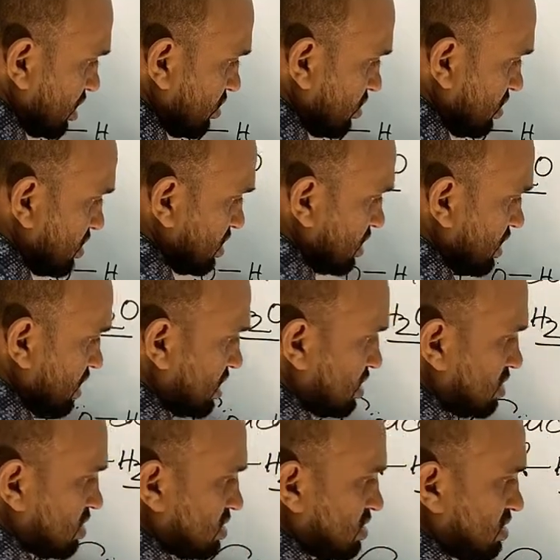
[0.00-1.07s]
ion,
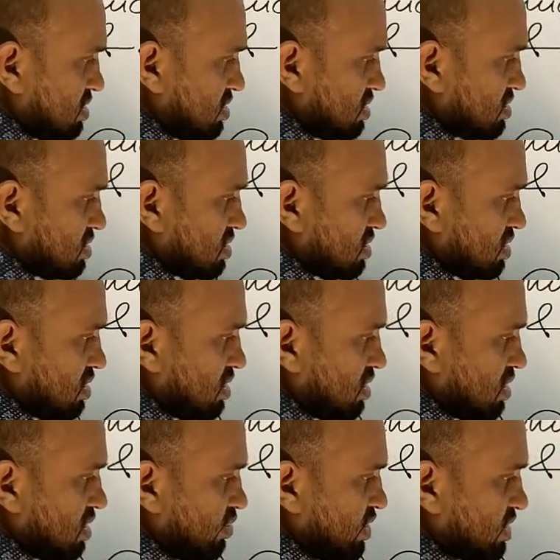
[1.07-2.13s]
and this is
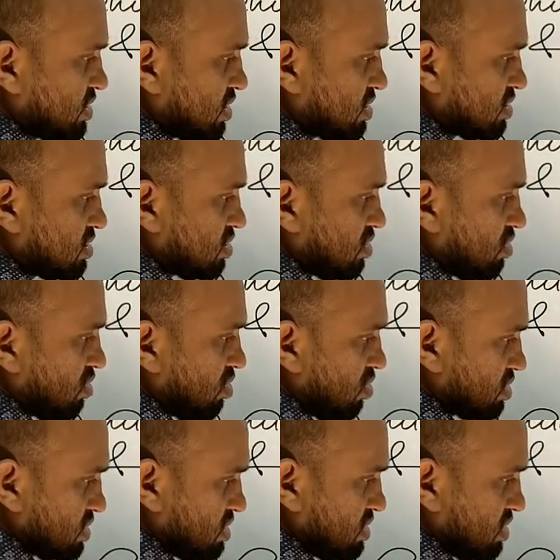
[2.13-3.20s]
negatively charged
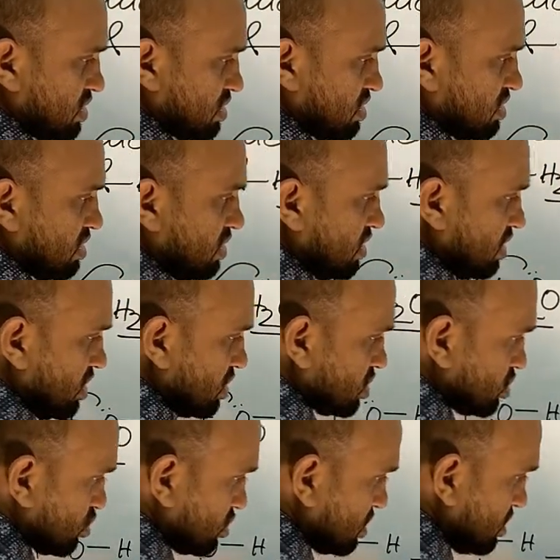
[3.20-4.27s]
oxygen.
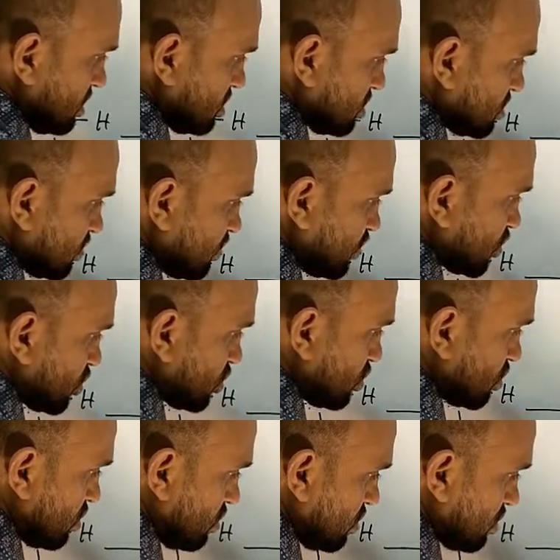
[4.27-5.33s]
So this
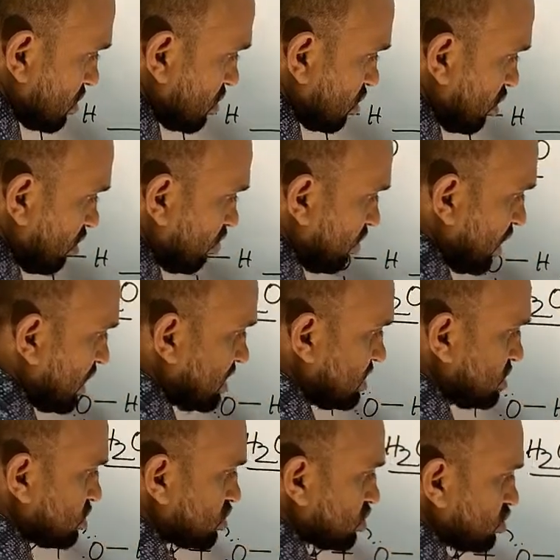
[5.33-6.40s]
proton
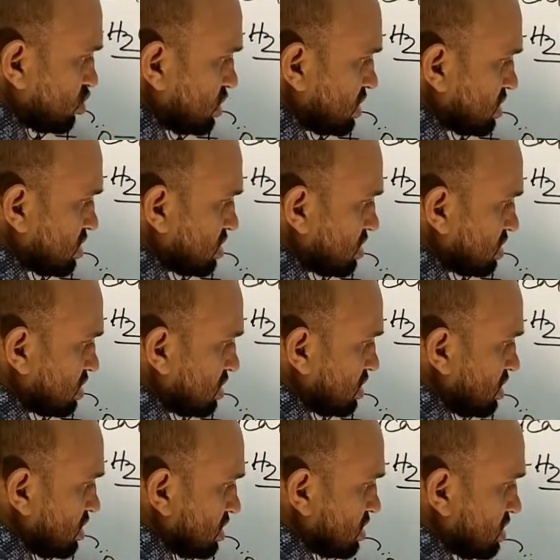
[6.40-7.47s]
combines with
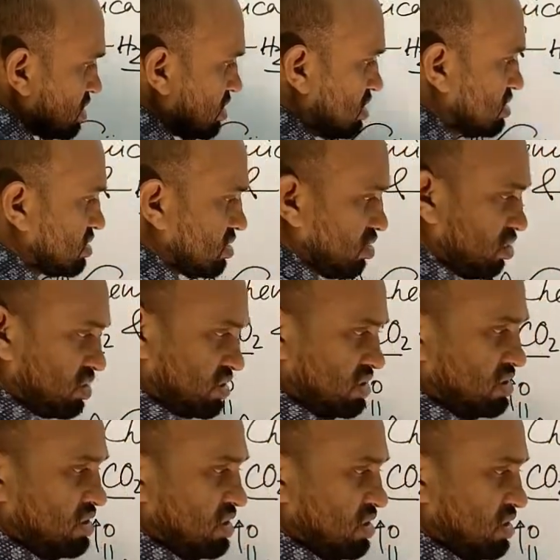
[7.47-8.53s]
this
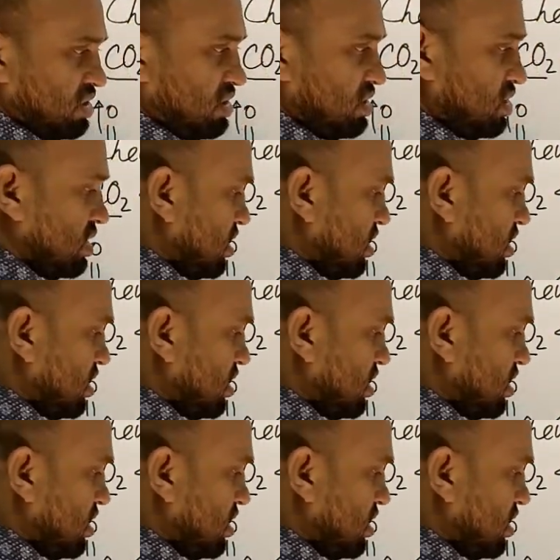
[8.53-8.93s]
oxygen,